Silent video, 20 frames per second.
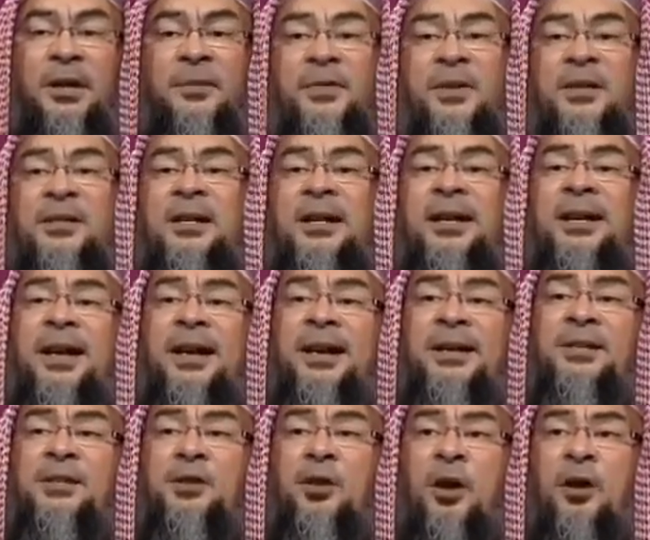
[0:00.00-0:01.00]
if it's a
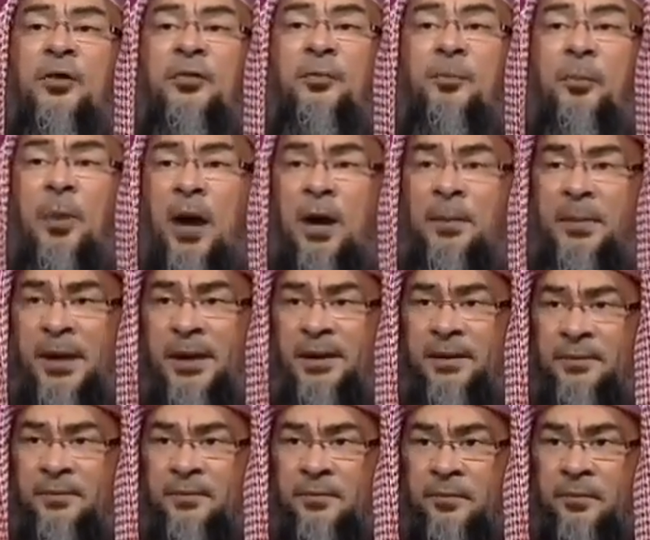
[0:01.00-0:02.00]
case of
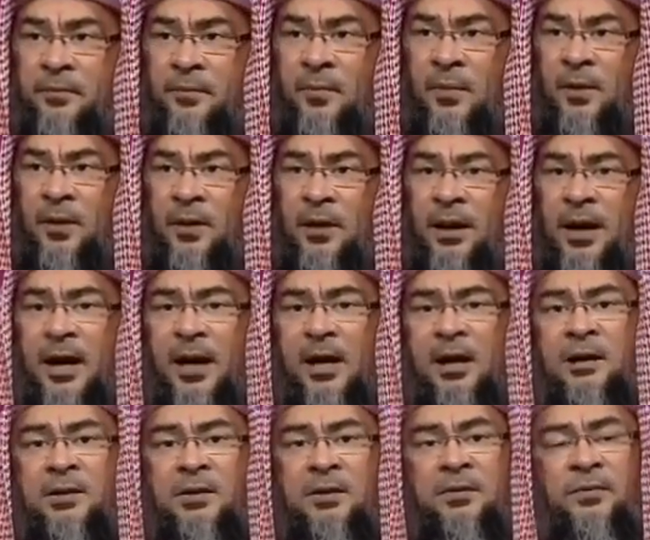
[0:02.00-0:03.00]
bombing
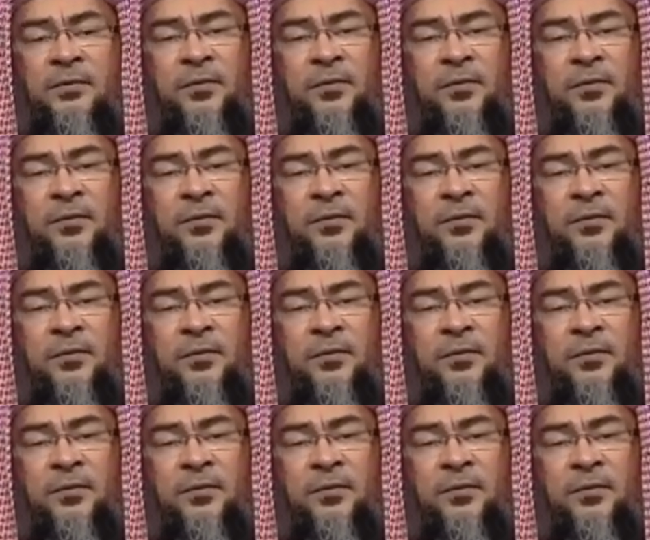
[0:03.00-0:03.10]
and